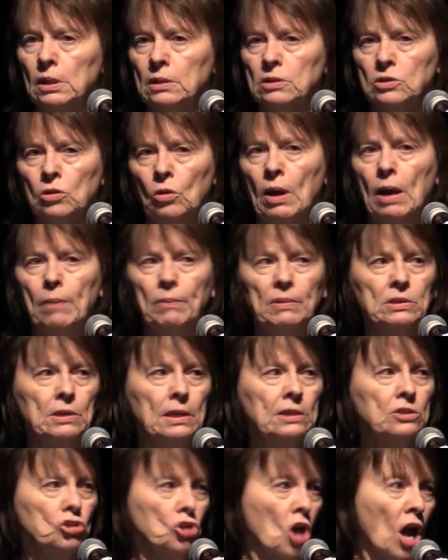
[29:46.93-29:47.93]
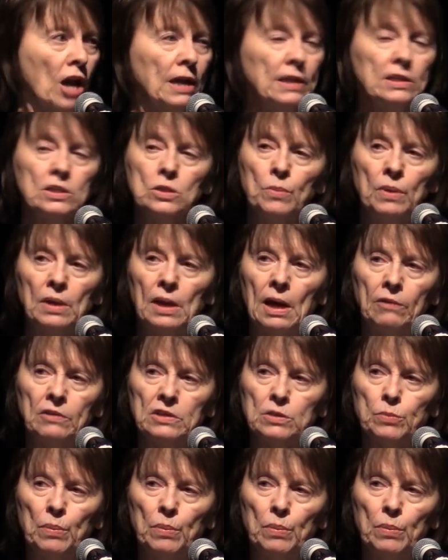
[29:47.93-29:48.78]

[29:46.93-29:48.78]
And so I'm, it's shocking to me how these